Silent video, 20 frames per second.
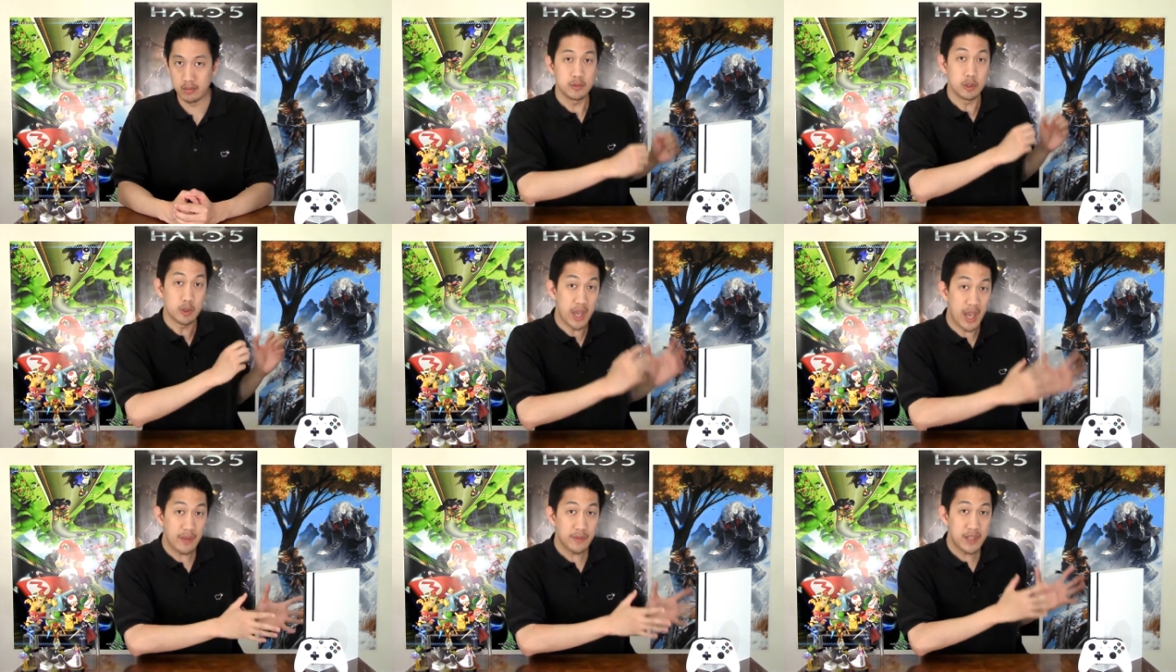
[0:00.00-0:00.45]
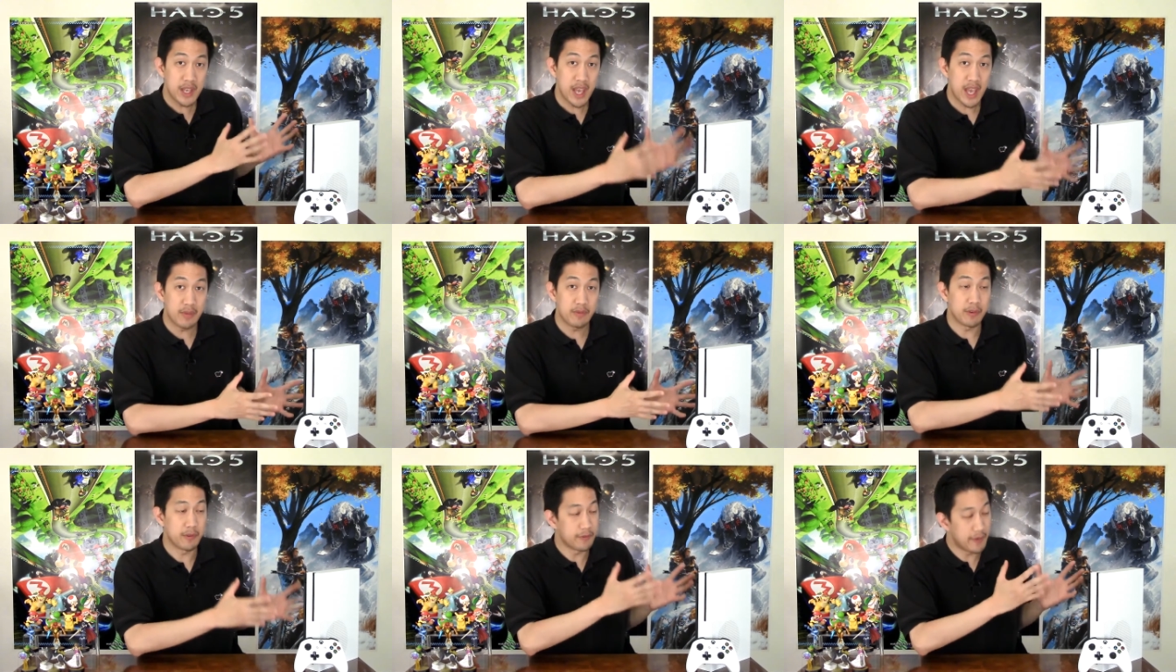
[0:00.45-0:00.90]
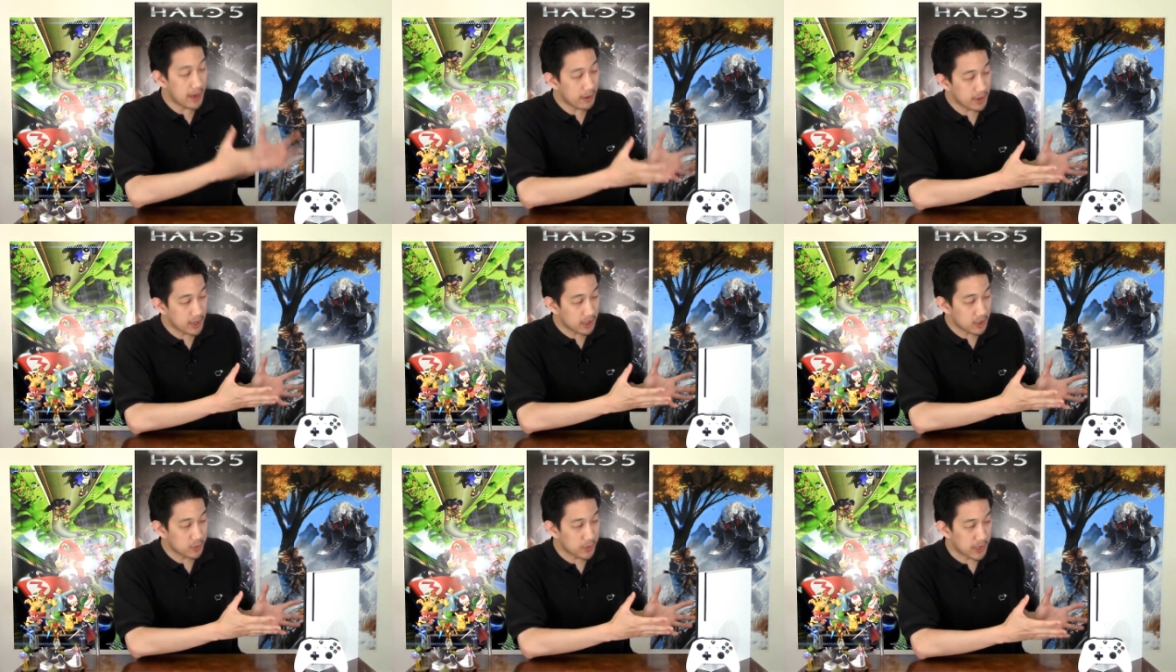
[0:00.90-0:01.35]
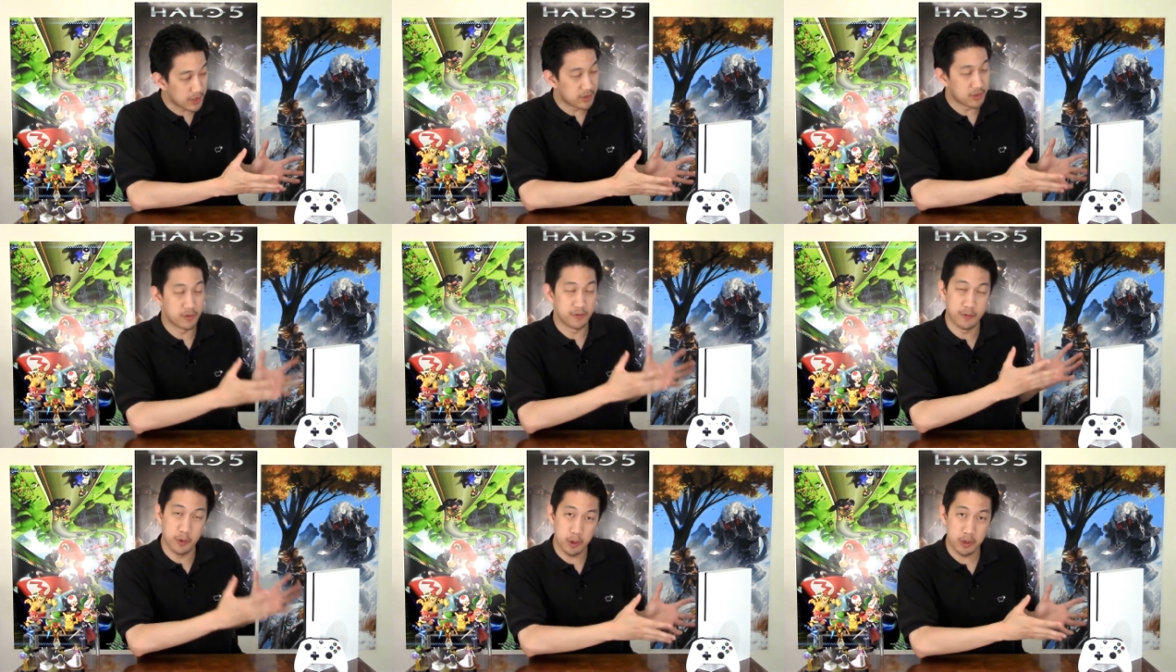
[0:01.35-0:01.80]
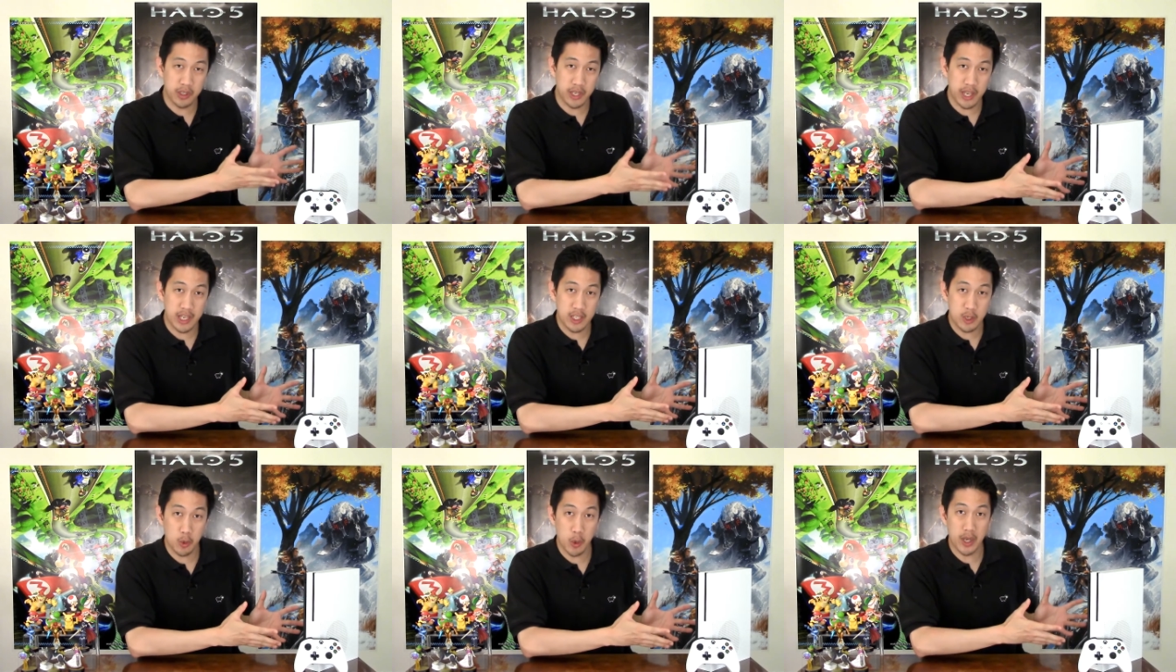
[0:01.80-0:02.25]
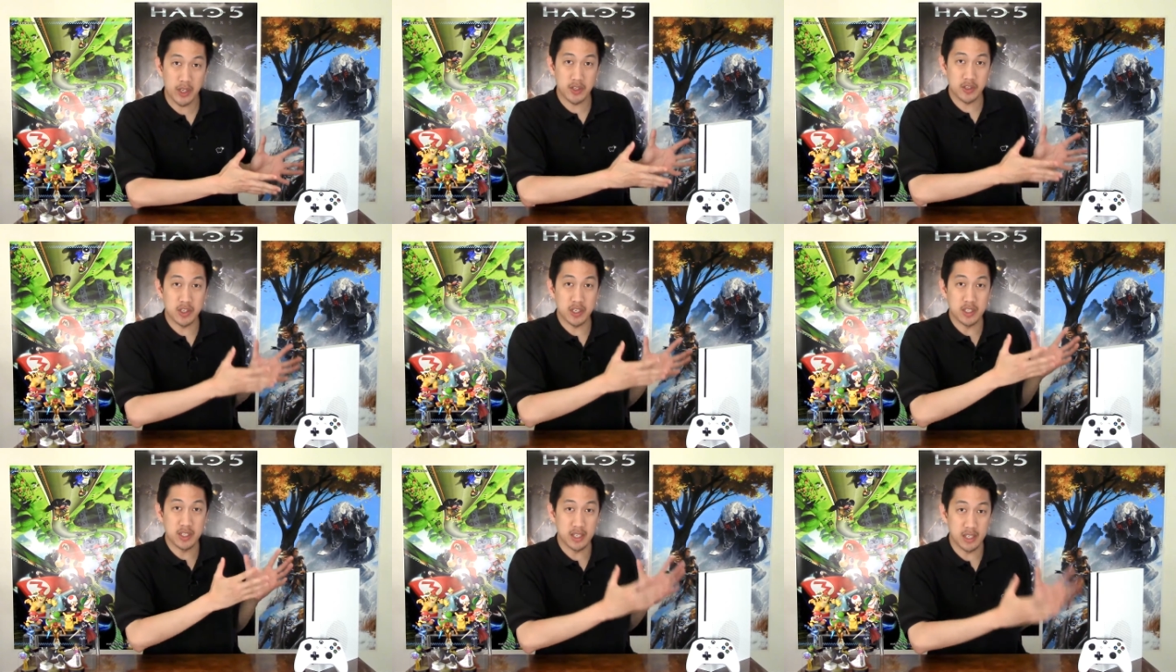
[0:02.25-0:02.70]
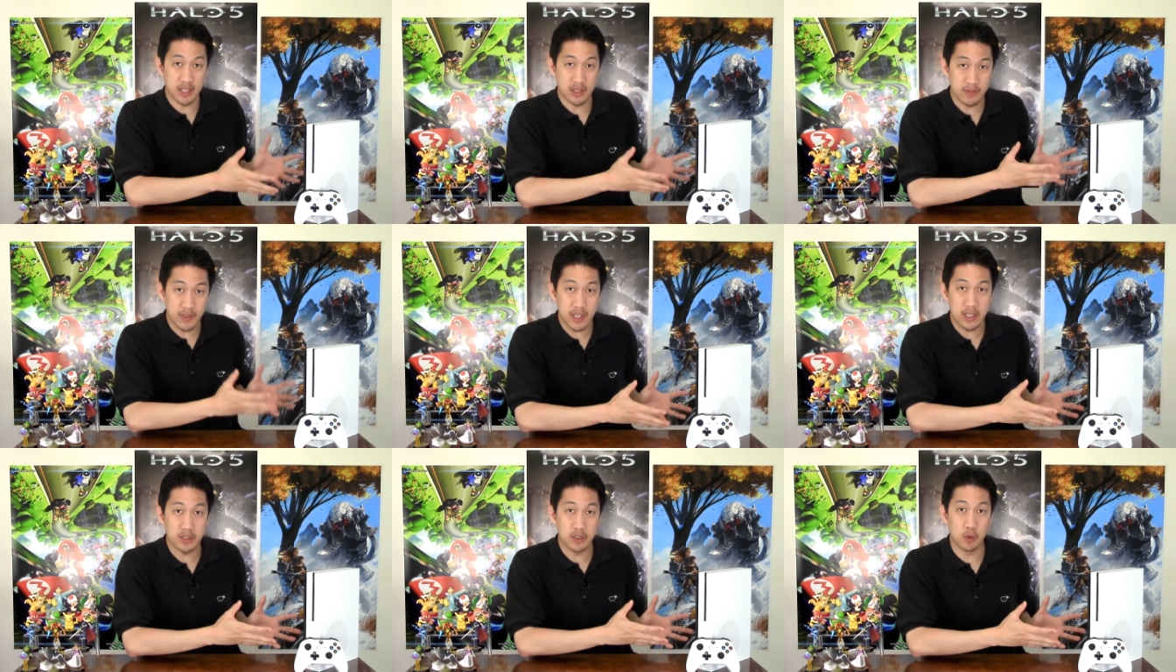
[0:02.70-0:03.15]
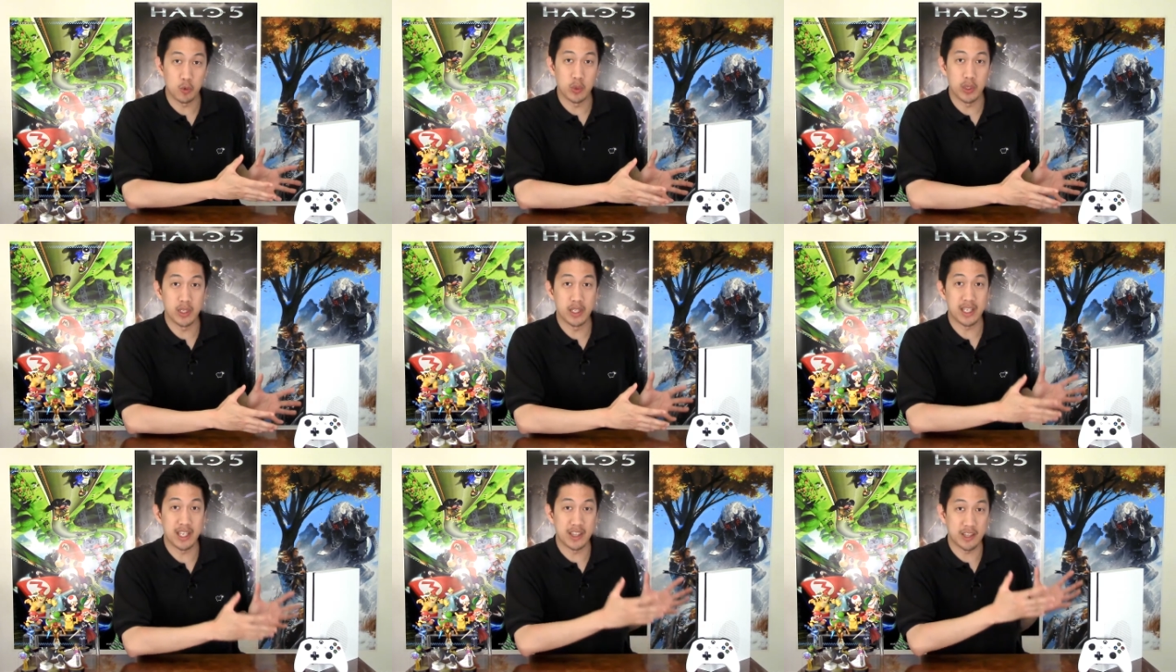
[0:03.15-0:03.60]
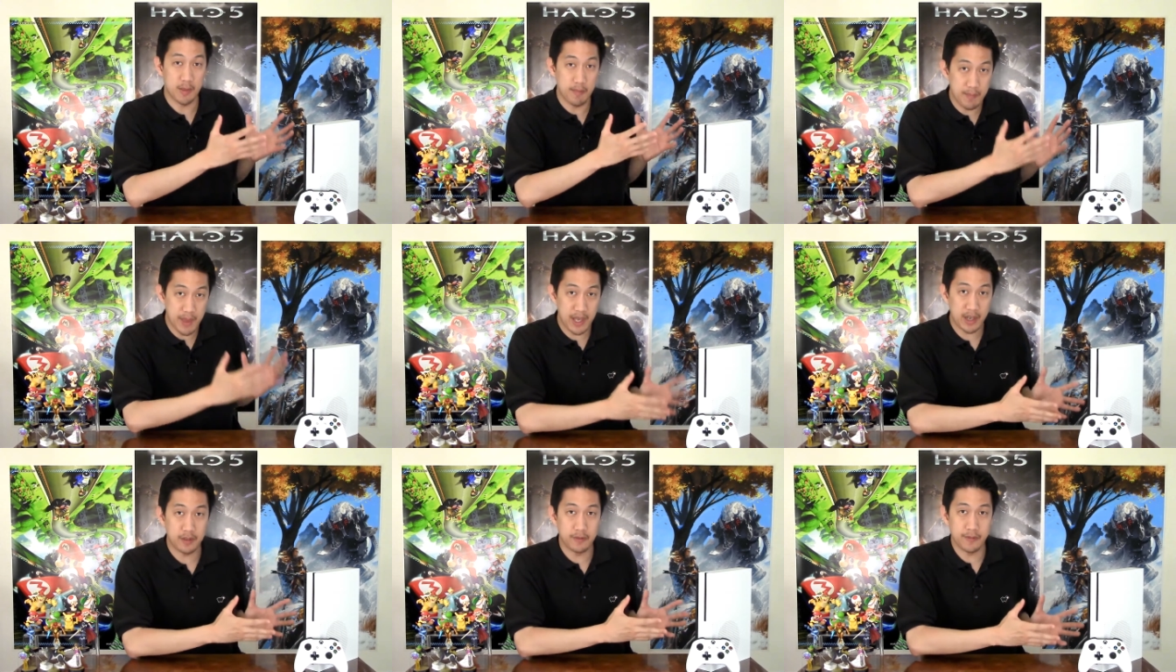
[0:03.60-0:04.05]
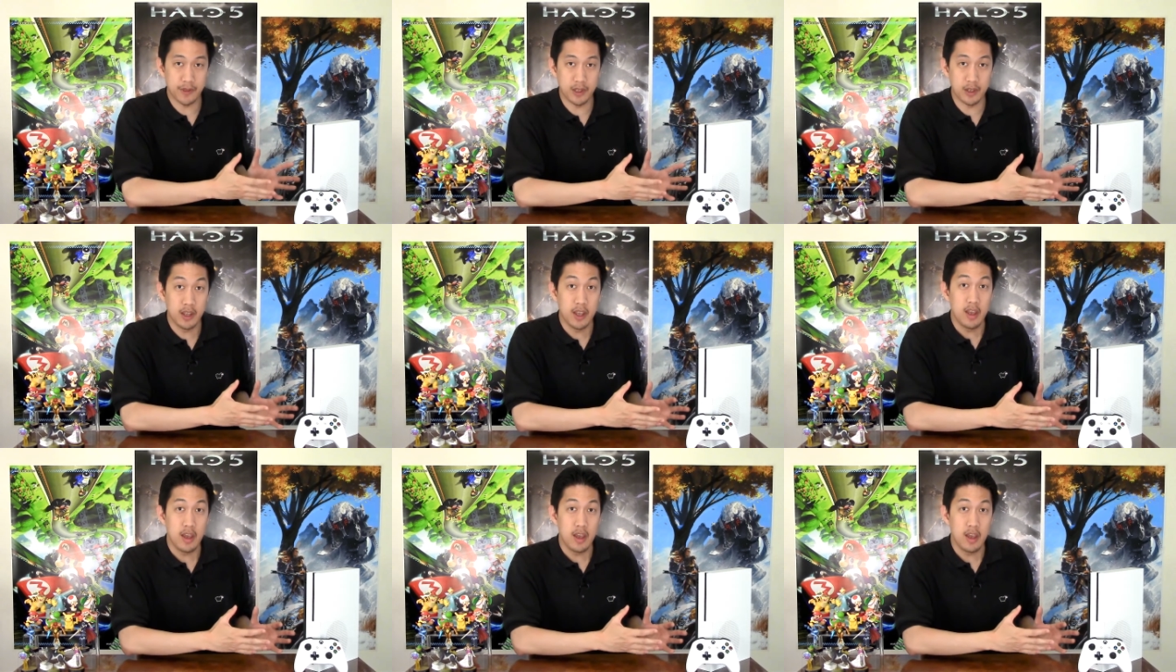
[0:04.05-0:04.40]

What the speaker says: You have to have a very expensive 4K UHD TV to really get the benefit.